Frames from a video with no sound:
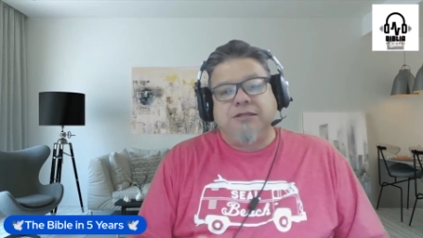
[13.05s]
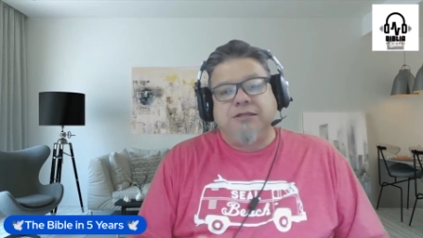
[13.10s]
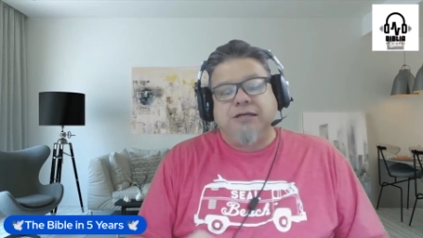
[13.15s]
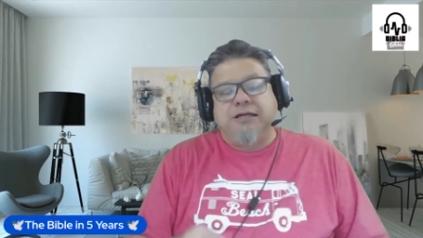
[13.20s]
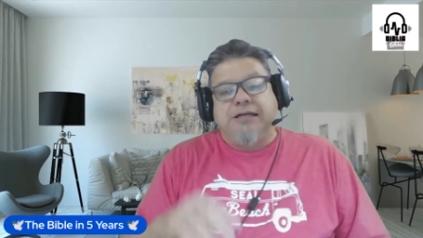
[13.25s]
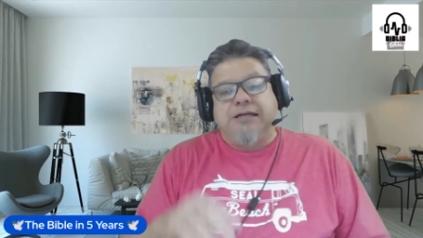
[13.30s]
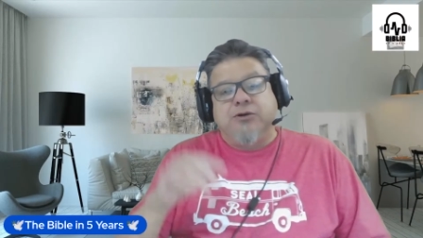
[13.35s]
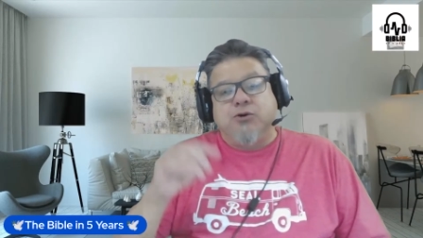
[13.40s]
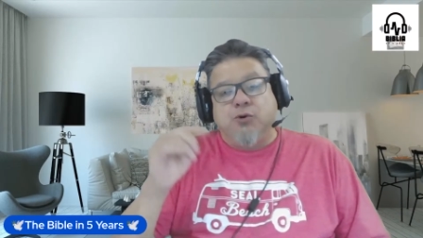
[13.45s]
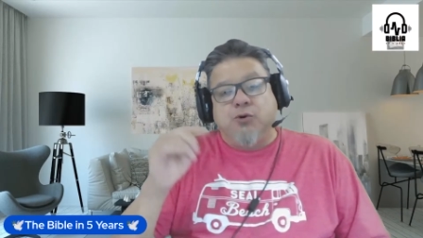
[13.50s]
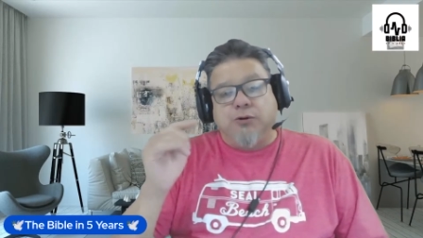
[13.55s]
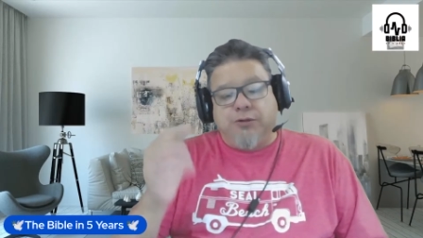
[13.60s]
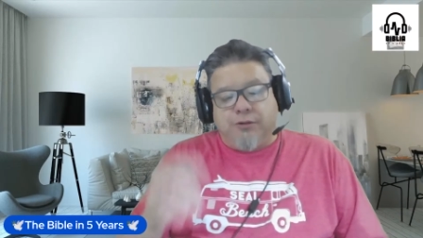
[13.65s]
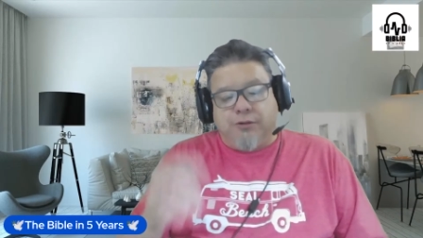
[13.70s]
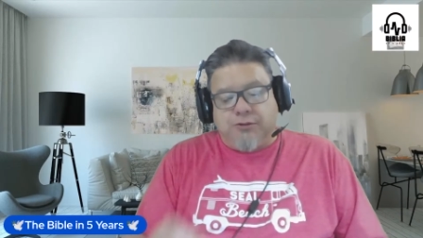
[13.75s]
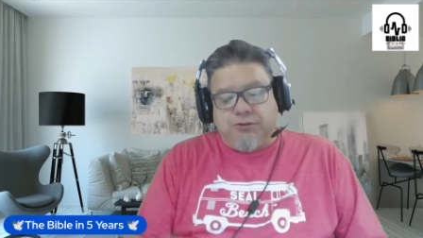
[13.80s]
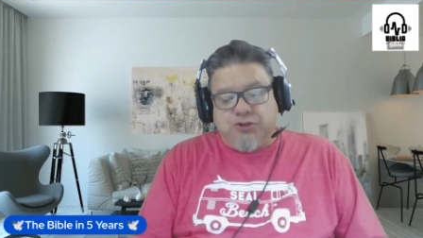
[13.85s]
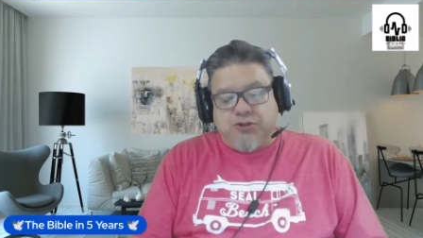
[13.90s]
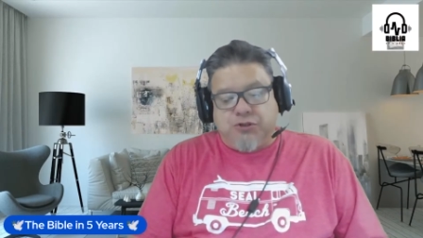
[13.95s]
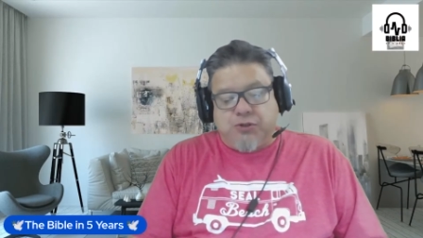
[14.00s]
in
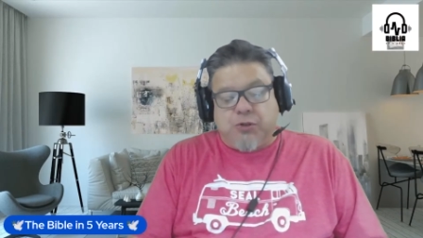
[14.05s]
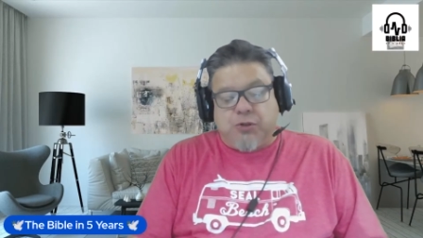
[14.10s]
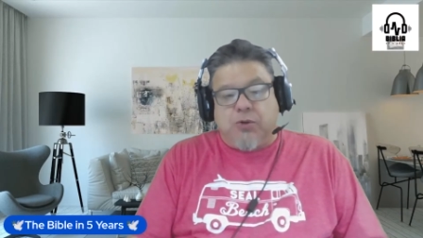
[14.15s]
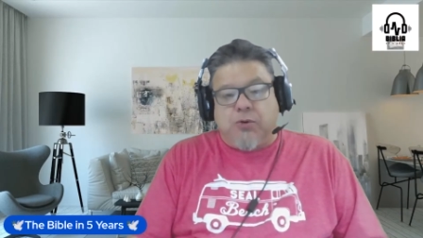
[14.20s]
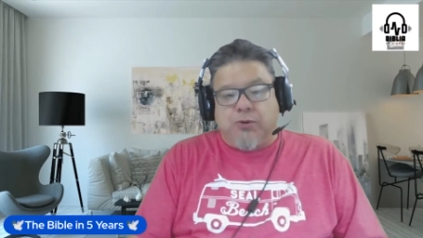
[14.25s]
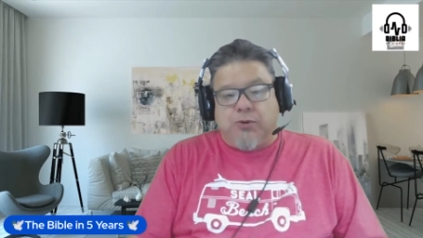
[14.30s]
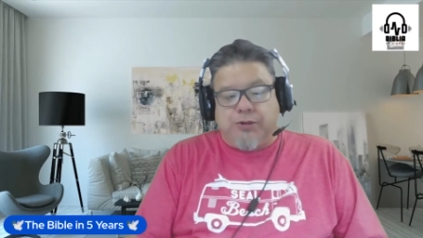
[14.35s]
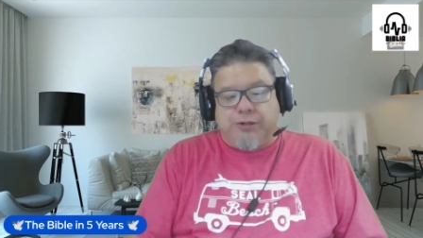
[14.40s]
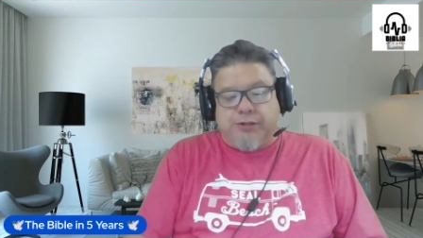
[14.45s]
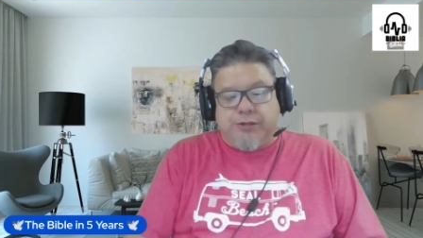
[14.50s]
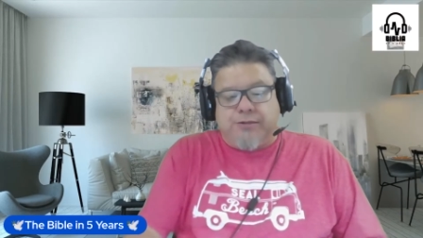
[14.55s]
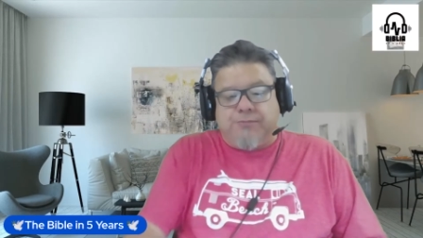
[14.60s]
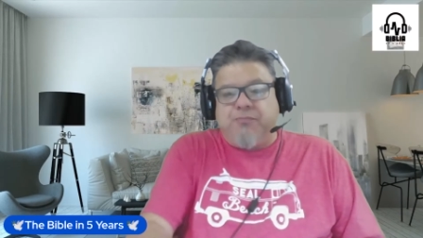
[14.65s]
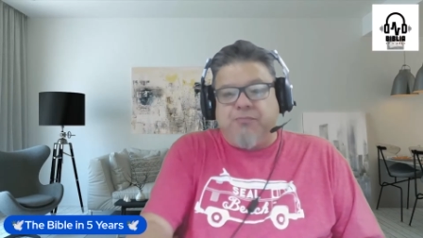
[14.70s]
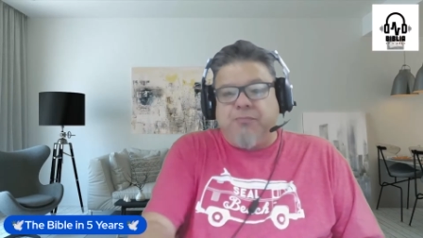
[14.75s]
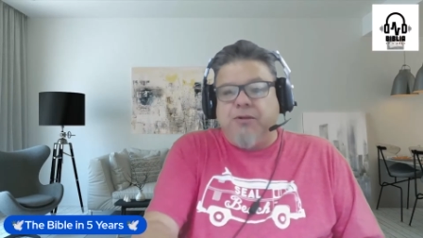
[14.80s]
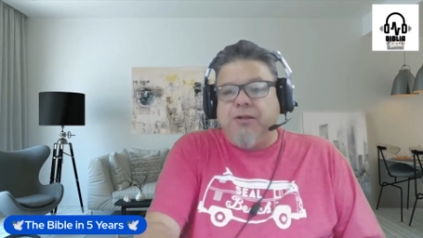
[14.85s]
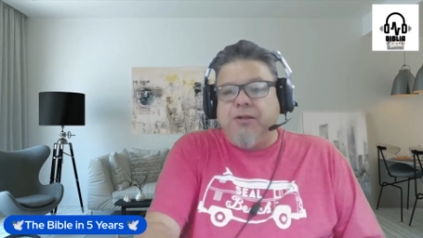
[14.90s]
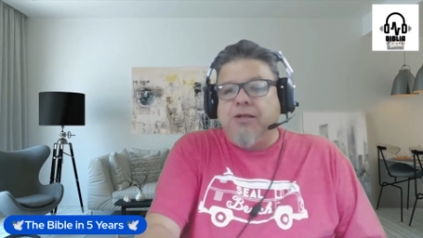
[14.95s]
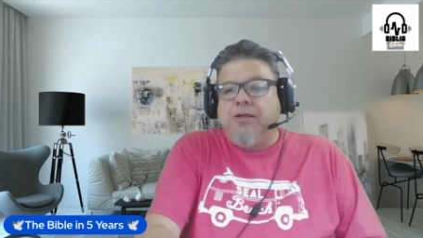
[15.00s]
chronological order.
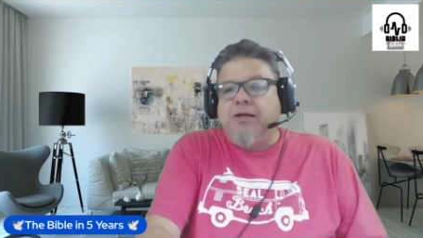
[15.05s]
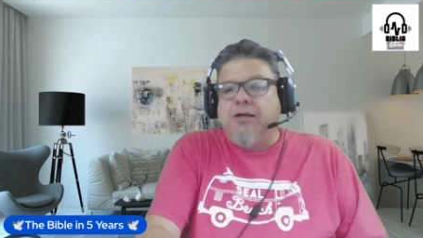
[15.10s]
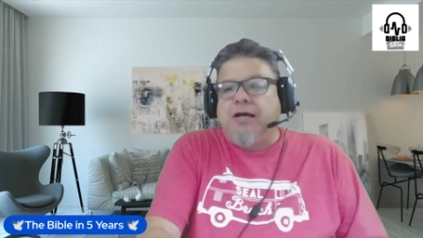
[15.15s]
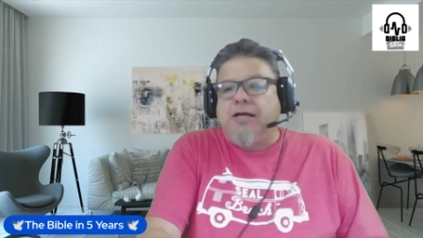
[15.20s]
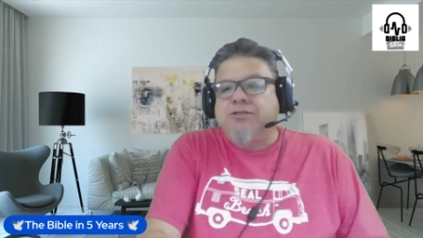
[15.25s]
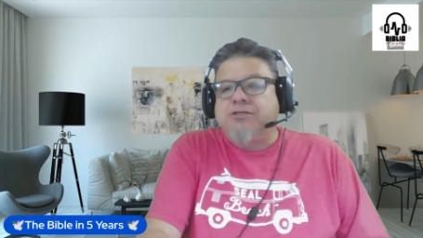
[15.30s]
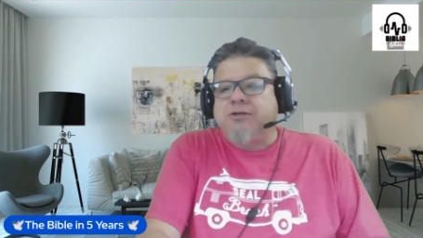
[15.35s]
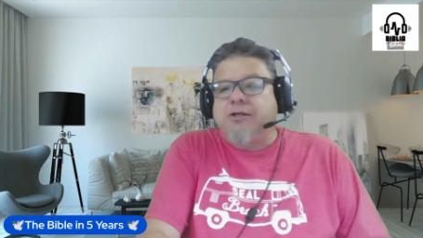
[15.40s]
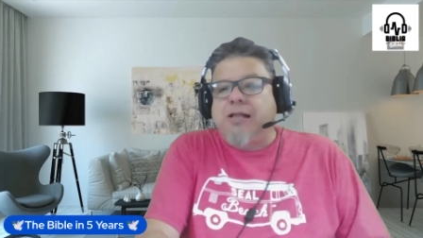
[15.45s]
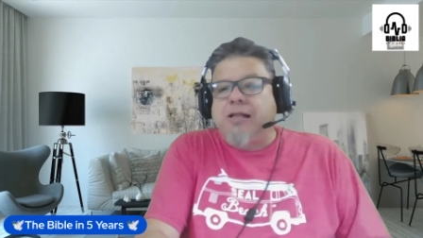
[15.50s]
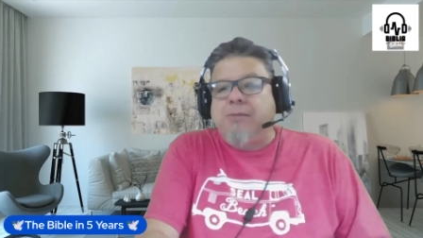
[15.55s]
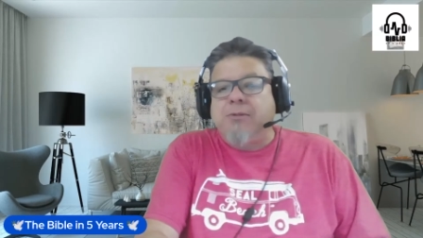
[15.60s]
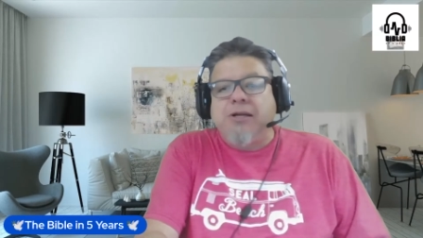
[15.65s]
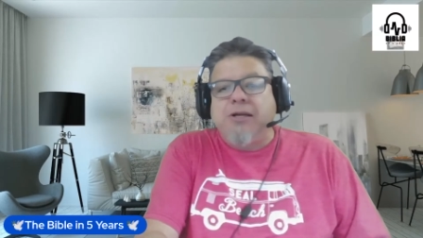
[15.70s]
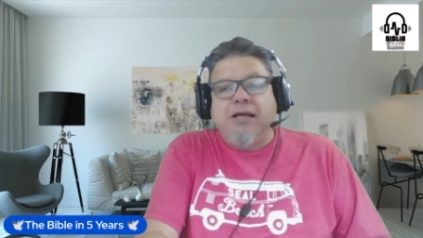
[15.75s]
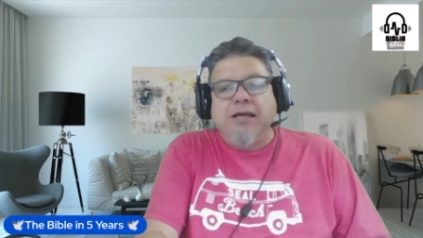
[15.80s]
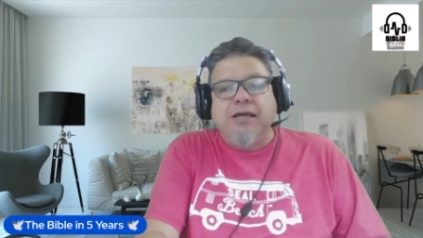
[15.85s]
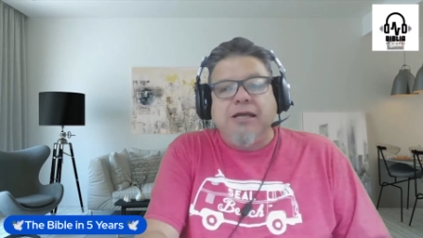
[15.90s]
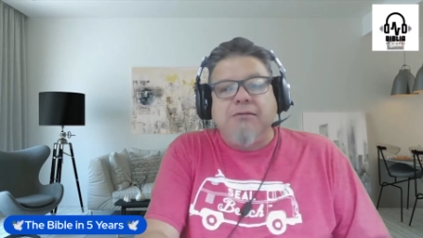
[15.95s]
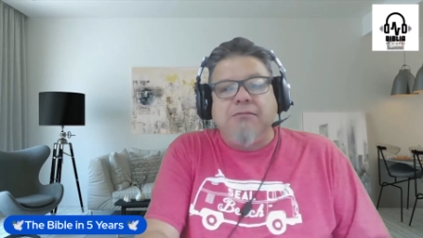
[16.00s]
That's all I'm
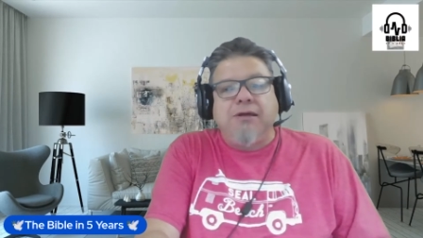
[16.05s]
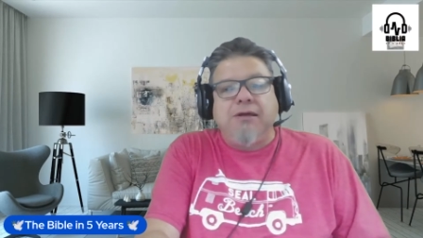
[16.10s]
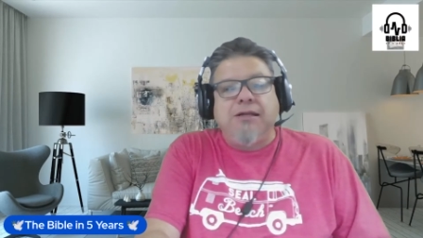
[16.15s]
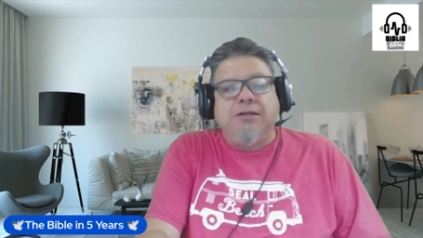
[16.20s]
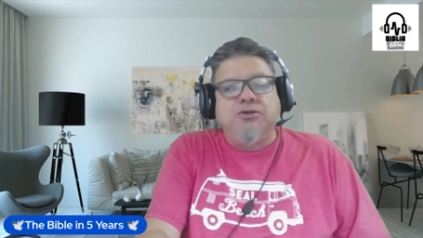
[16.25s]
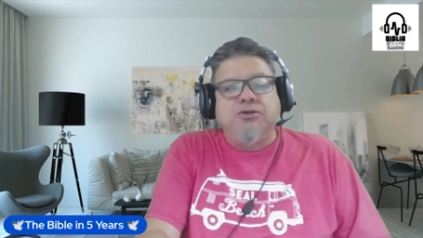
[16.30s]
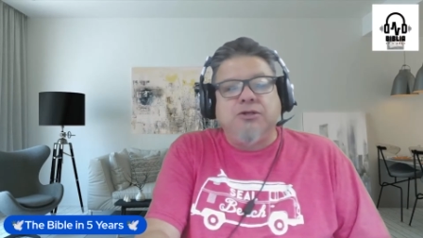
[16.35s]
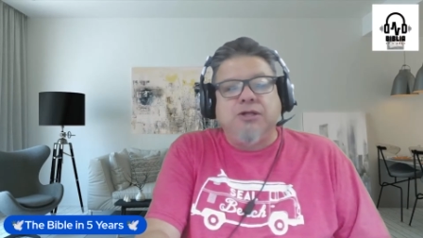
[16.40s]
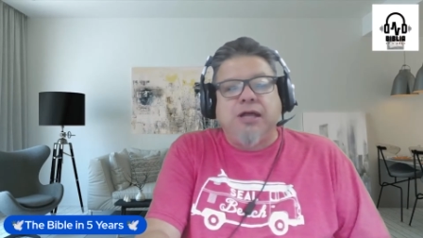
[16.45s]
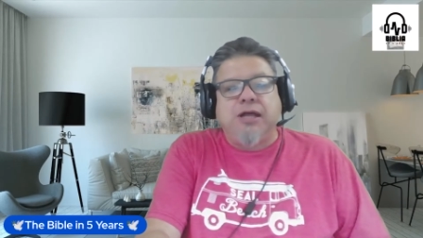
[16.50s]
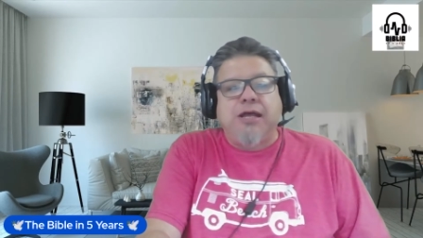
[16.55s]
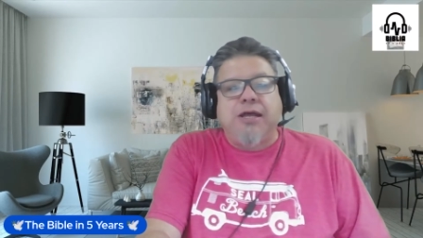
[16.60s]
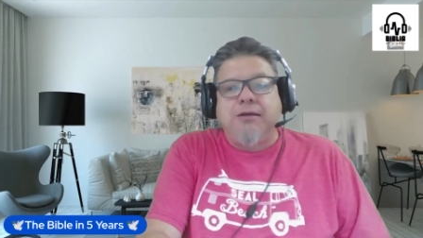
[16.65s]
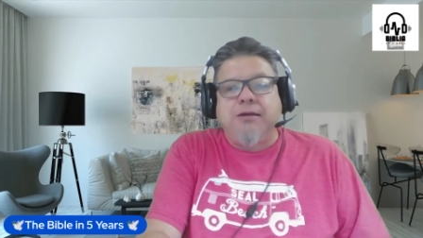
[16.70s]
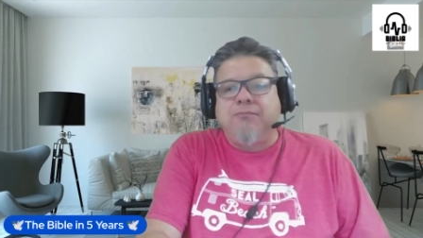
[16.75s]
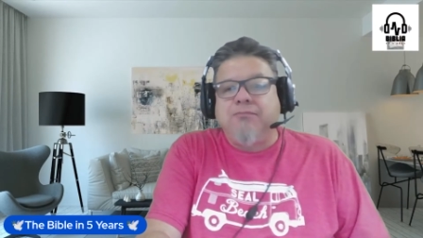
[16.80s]
going to give in today.